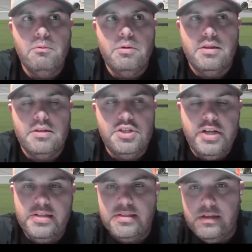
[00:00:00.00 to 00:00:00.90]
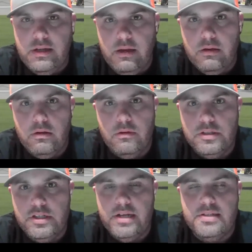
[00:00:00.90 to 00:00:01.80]
With Jason Deal,
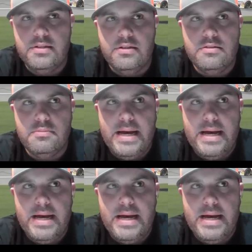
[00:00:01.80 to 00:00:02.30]
Jason's